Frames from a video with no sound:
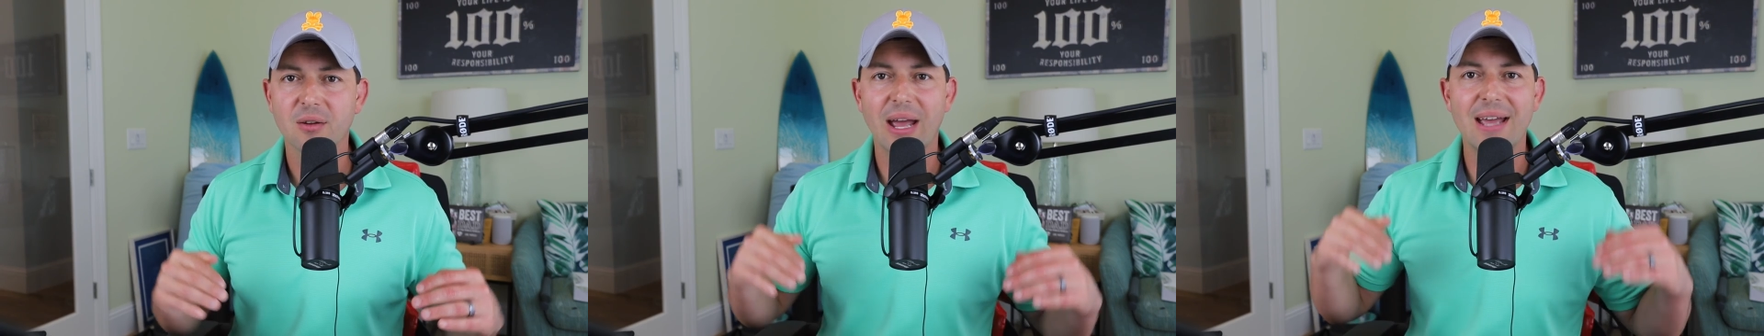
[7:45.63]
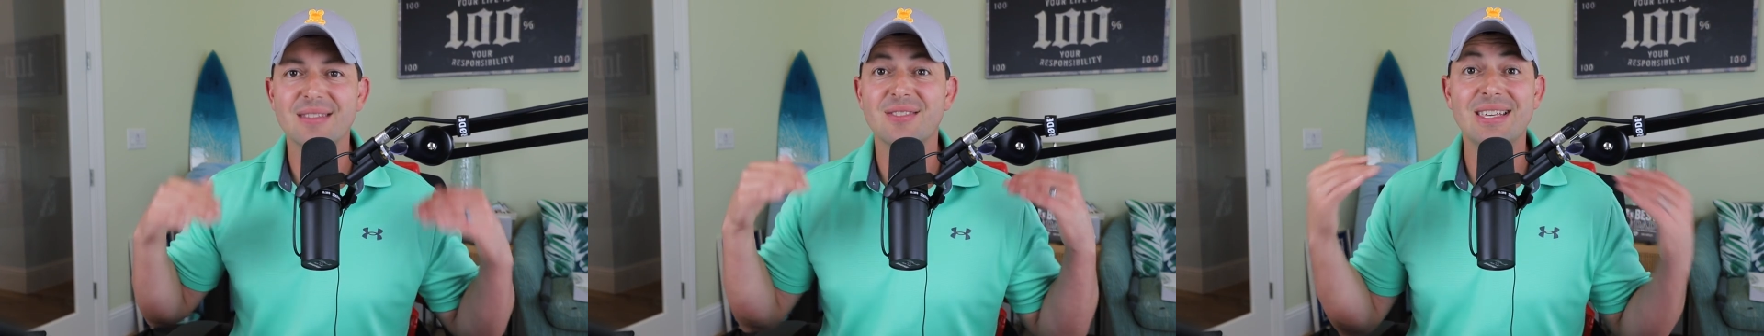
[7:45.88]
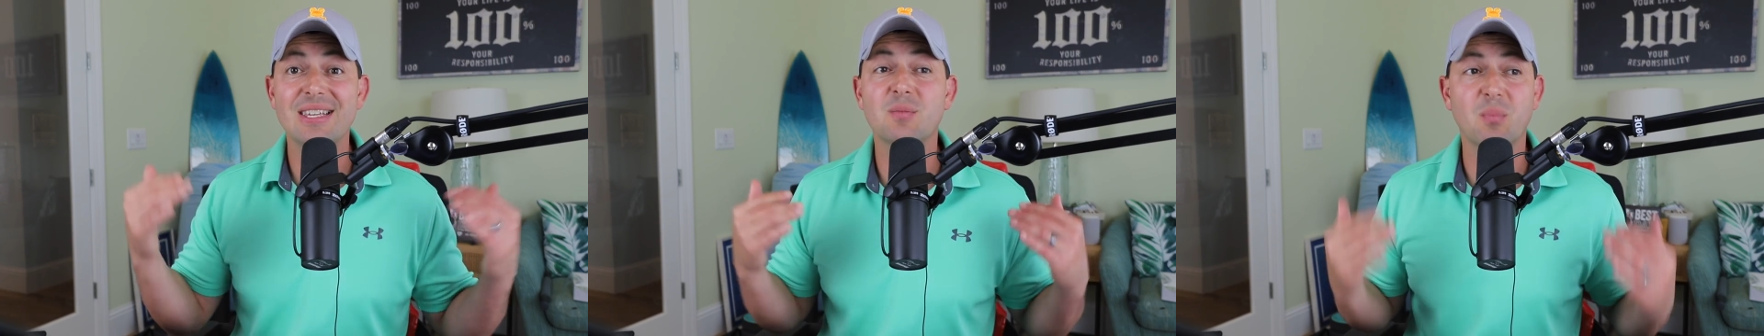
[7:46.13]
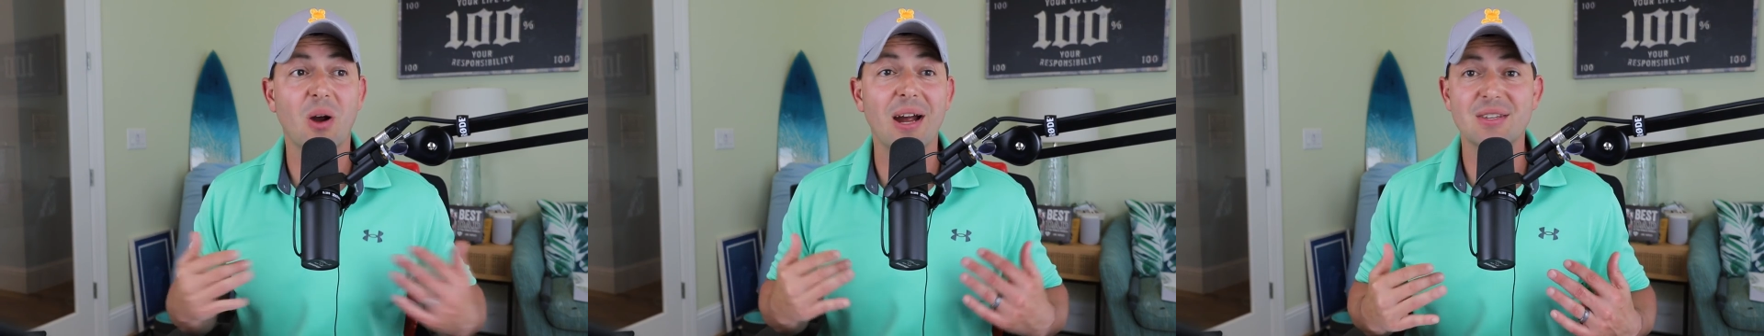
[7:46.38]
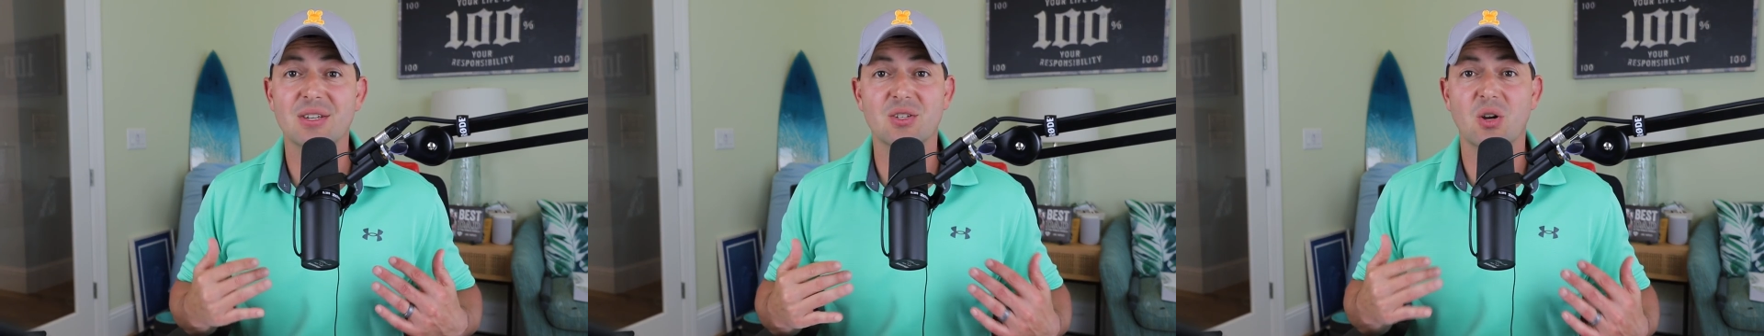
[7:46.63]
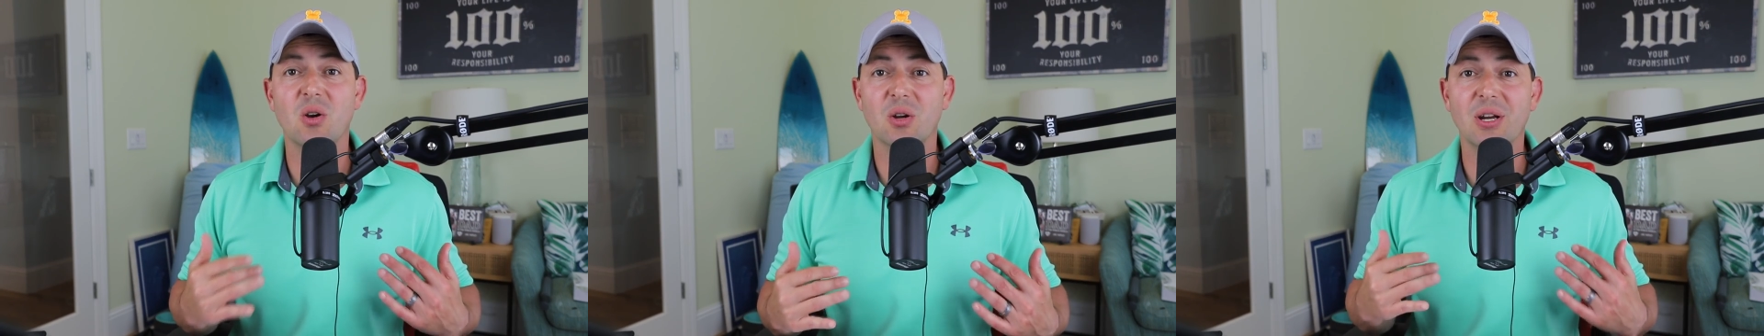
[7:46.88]
Okay, these prices
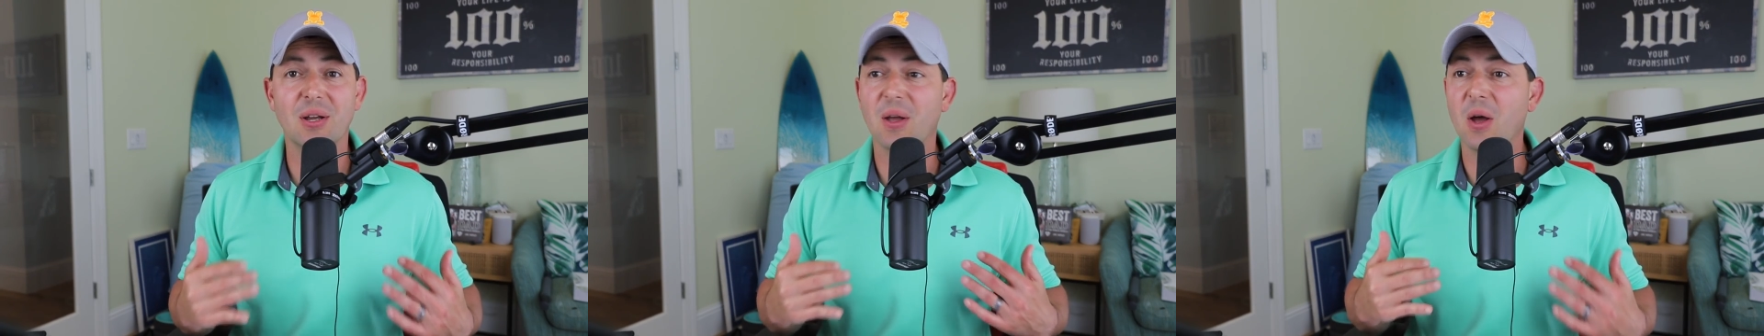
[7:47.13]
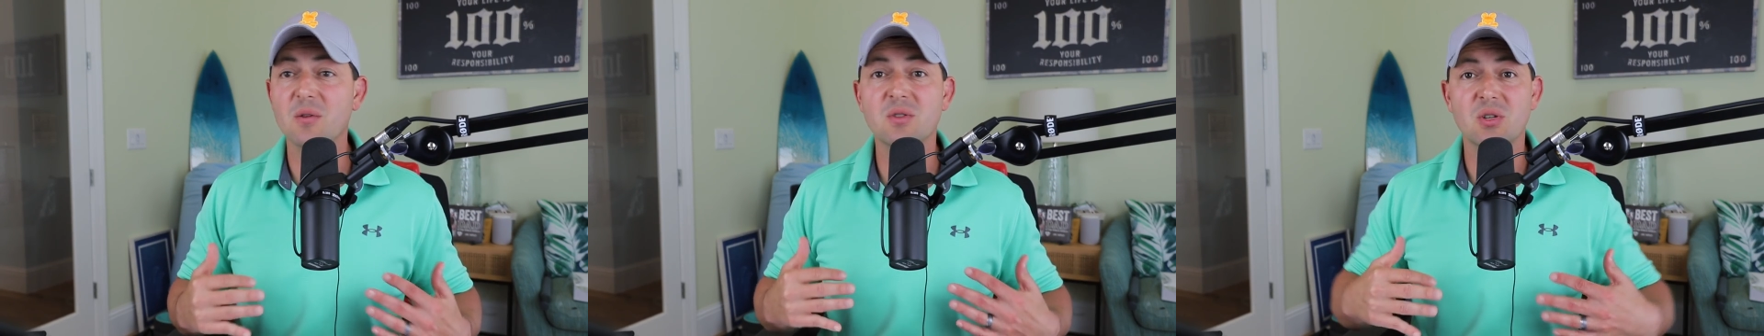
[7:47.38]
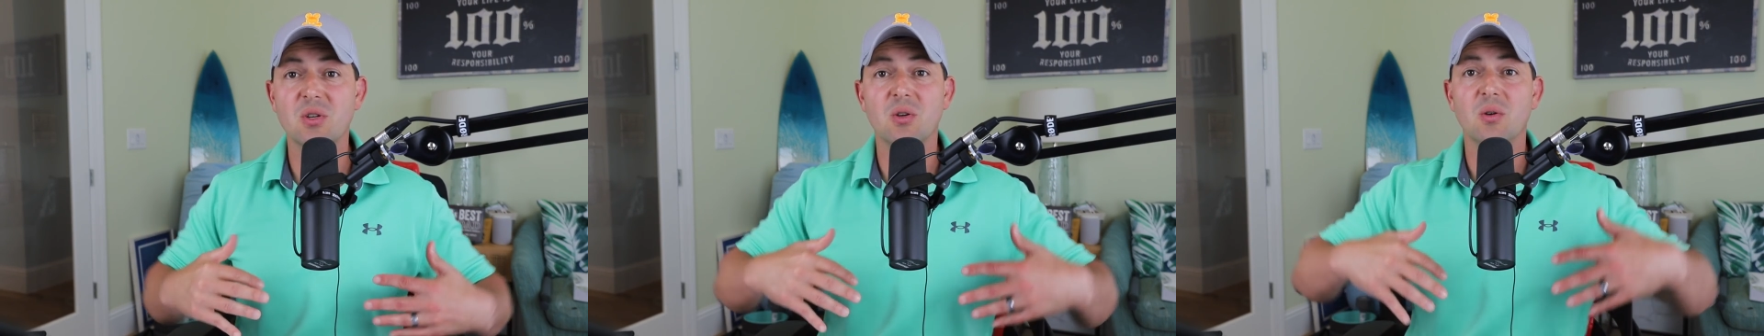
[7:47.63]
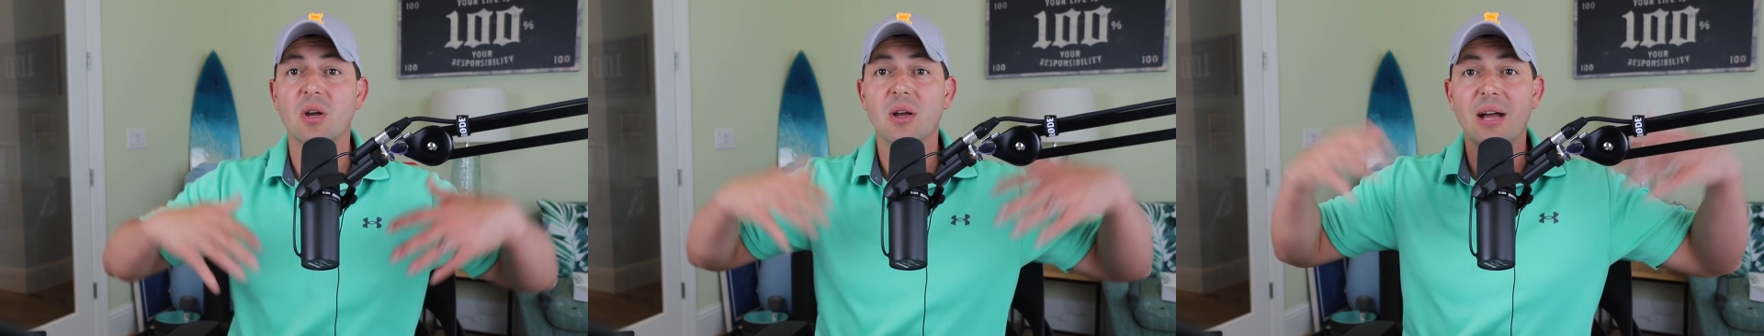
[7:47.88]
aren't going to go to